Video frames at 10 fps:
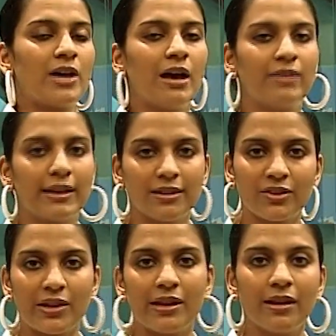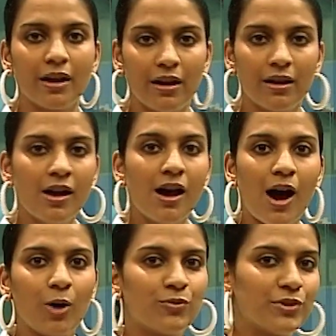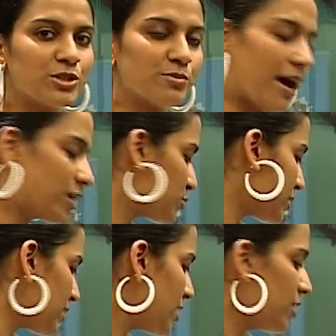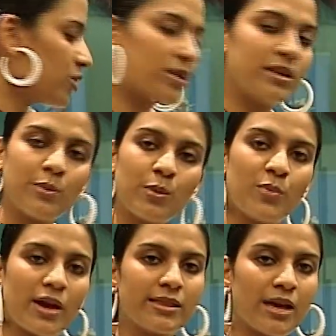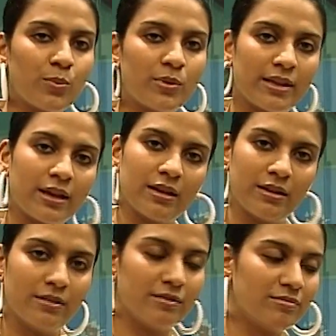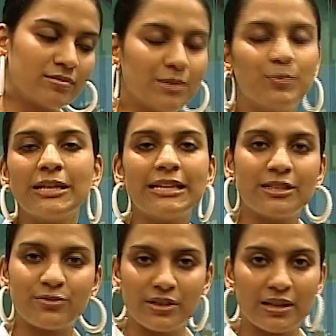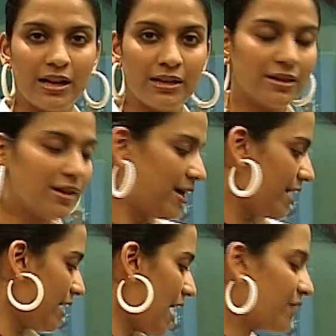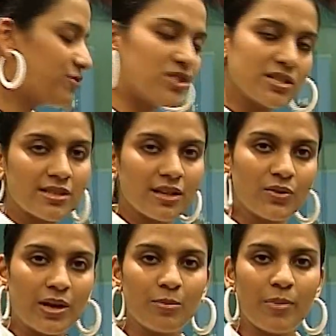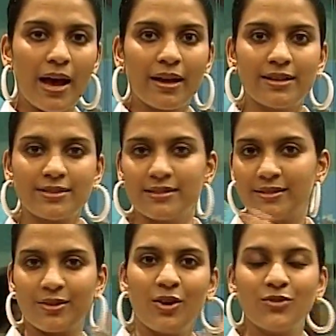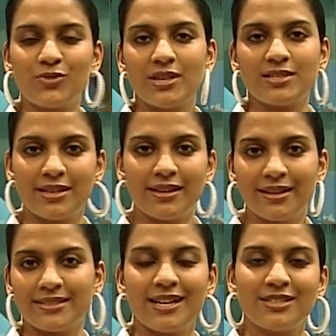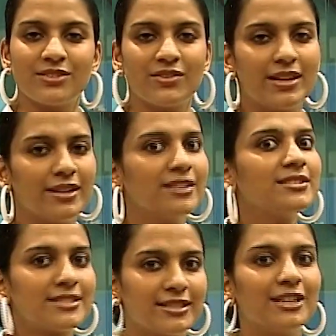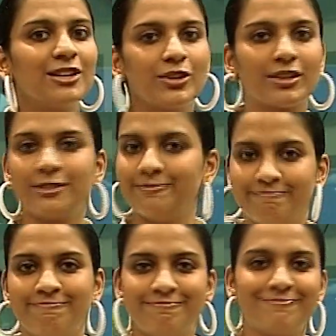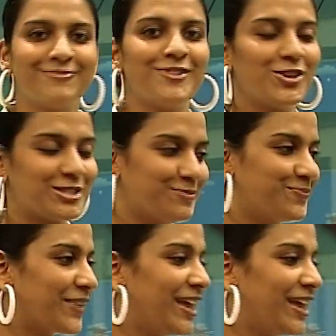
to have like a green uh, outfit to match with it. You can even wear that with like a completely different color and have just that green bag as a contrasting accessory and it'll still look awesome.